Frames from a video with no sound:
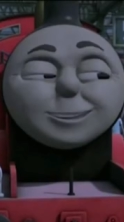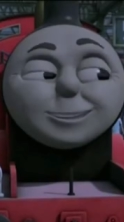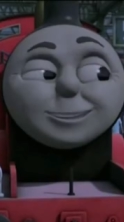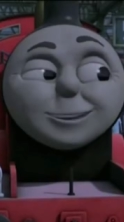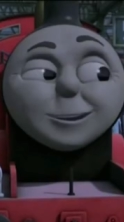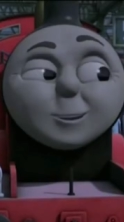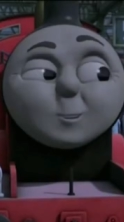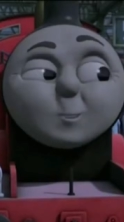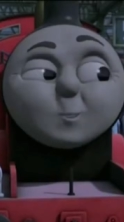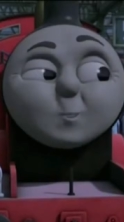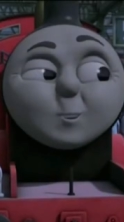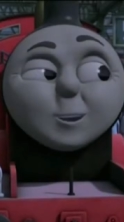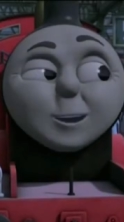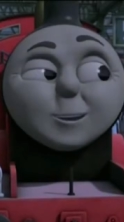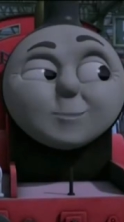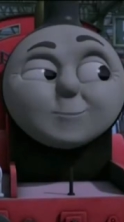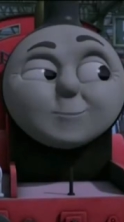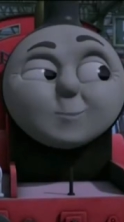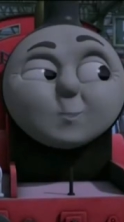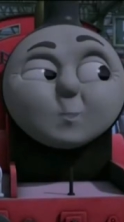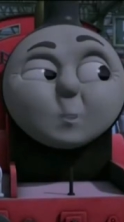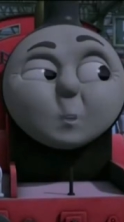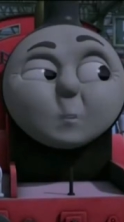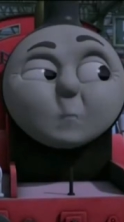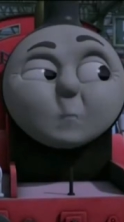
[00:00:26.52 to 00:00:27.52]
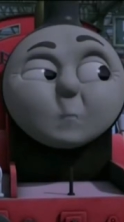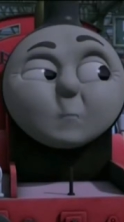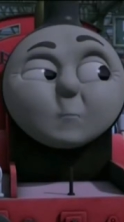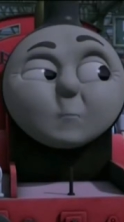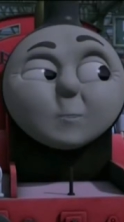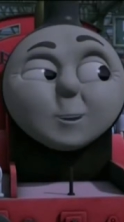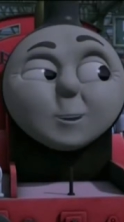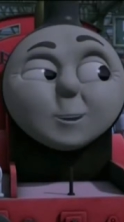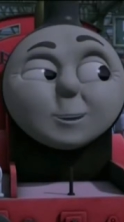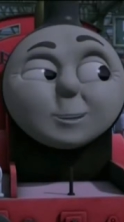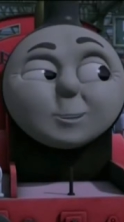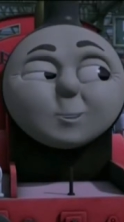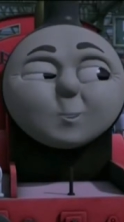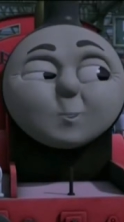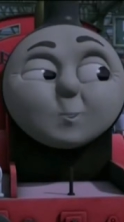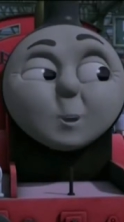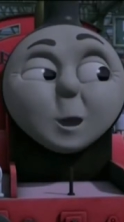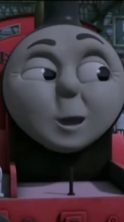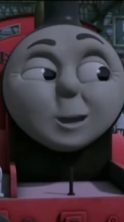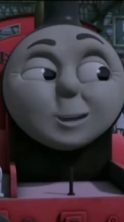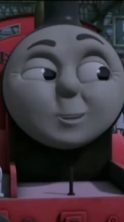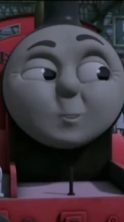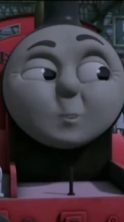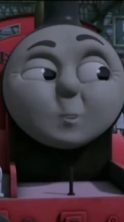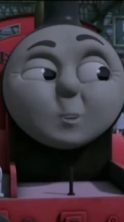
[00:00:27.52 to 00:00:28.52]
It's a shame you've been
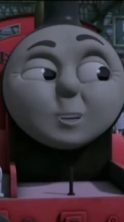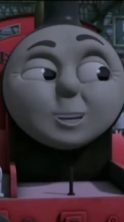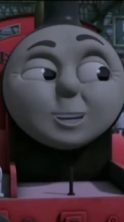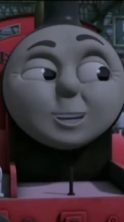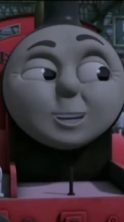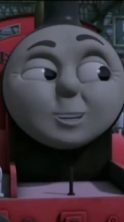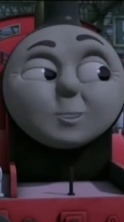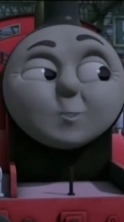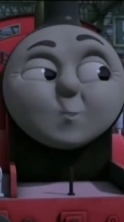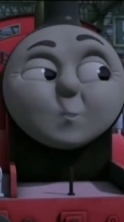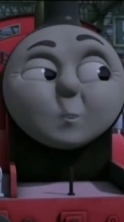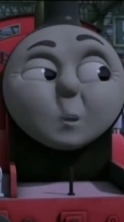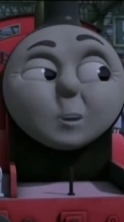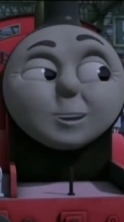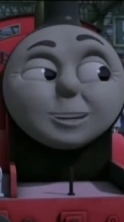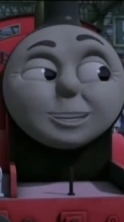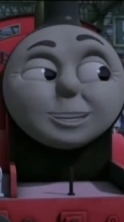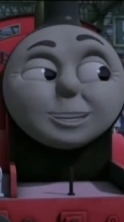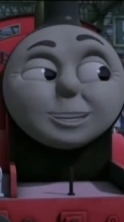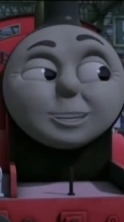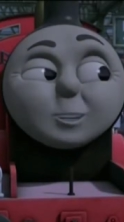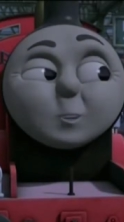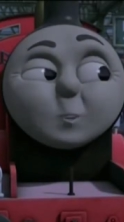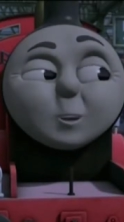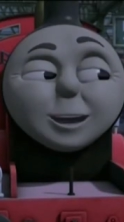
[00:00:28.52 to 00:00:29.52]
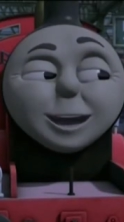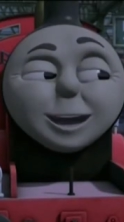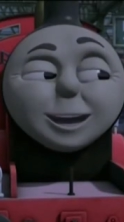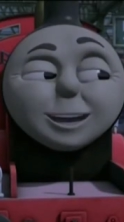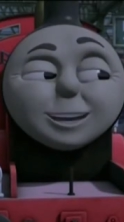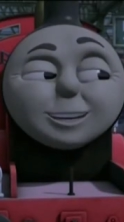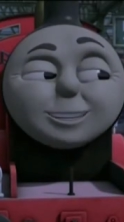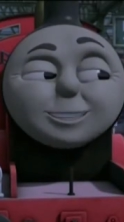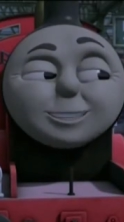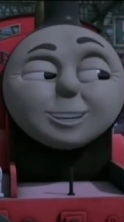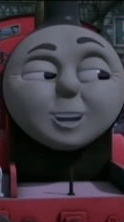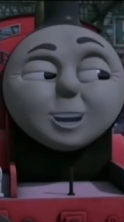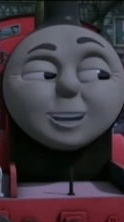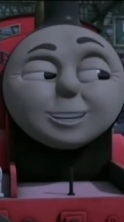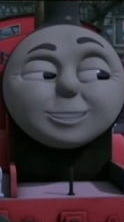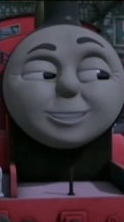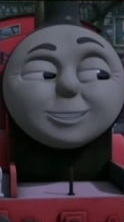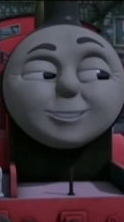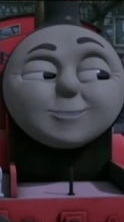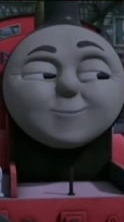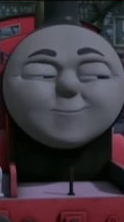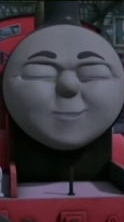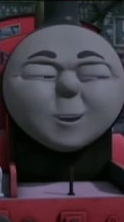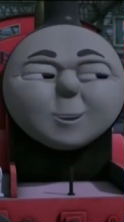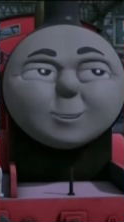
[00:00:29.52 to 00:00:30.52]
stuck with a goods train, Duck.
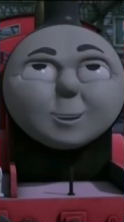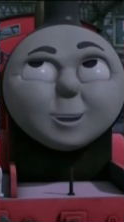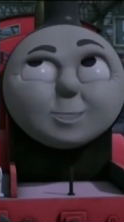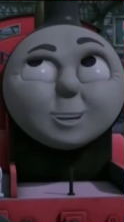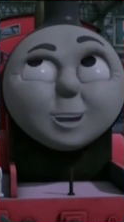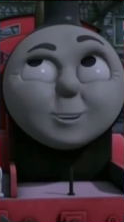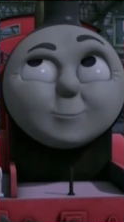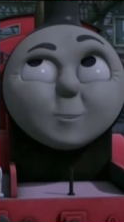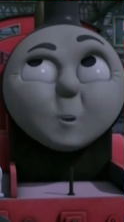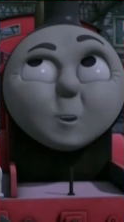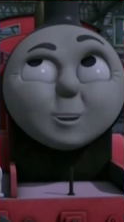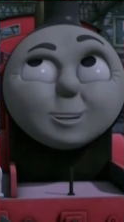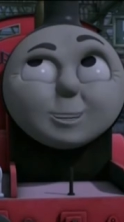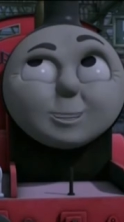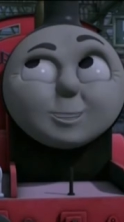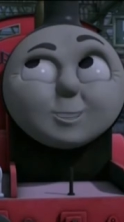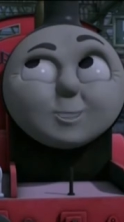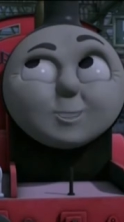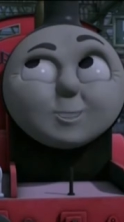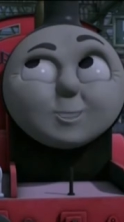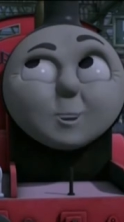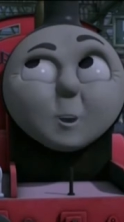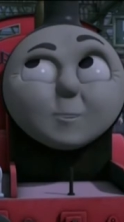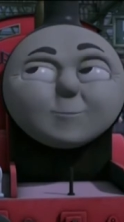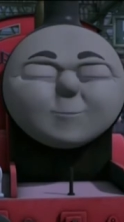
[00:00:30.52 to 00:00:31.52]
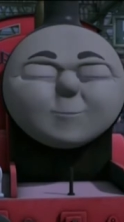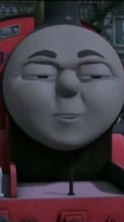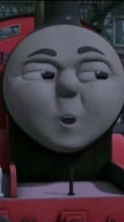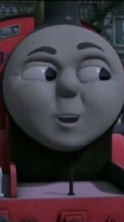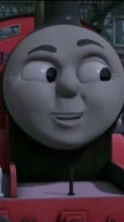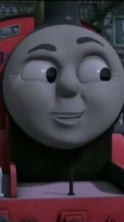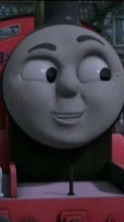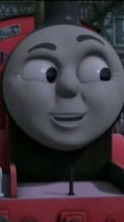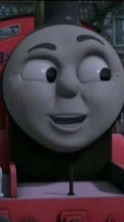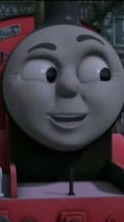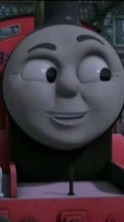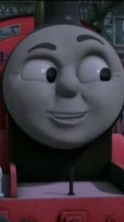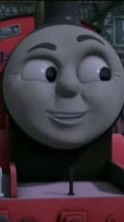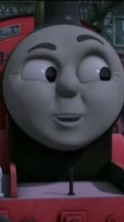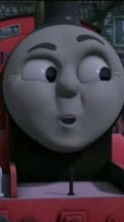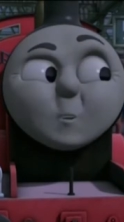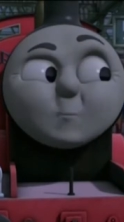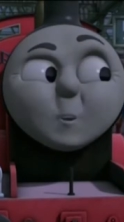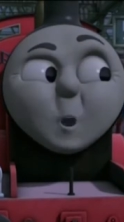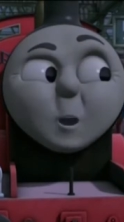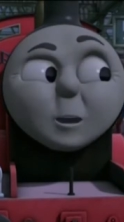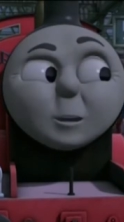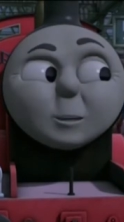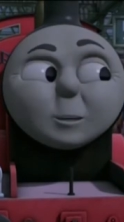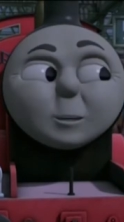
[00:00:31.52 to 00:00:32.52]
But I suppose somebody has to
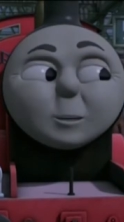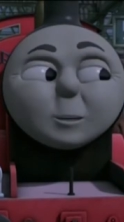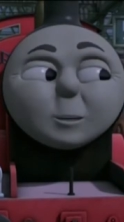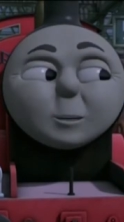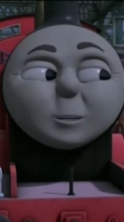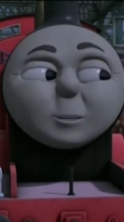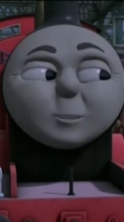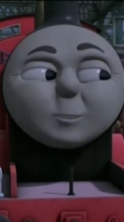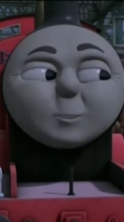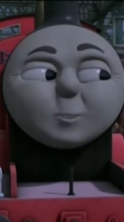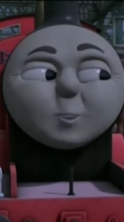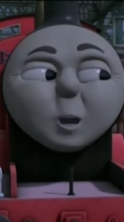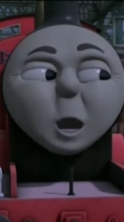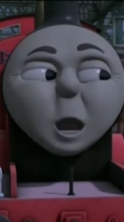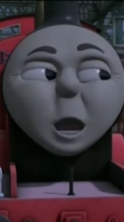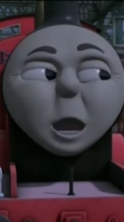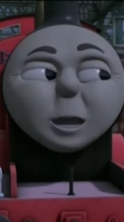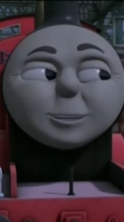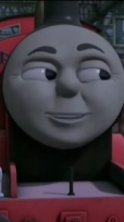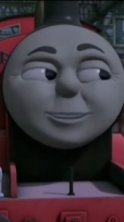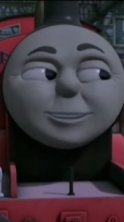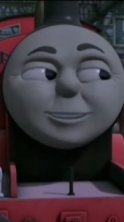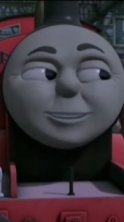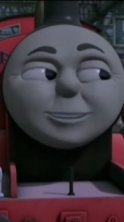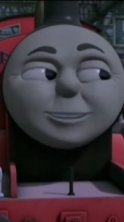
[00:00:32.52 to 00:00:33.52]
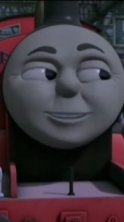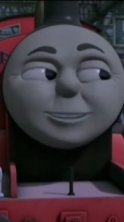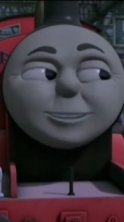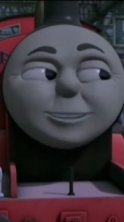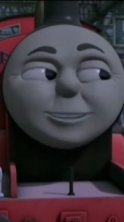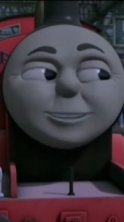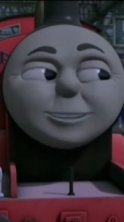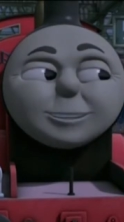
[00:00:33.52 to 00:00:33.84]
pull trucks.